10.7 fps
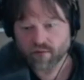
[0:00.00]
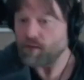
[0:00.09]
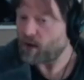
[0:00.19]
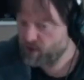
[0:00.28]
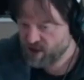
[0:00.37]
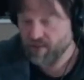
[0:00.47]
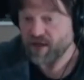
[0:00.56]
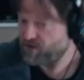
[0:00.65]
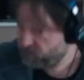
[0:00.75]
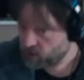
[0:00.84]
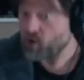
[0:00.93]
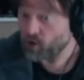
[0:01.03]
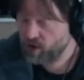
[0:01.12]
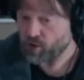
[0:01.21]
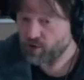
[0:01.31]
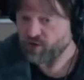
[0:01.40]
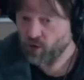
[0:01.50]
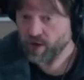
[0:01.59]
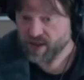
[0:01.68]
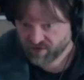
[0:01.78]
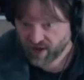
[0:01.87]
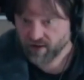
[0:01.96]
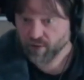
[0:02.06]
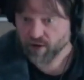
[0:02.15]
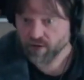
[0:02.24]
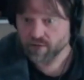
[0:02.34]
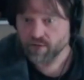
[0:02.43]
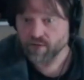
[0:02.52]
by which I mean the full code for it is available.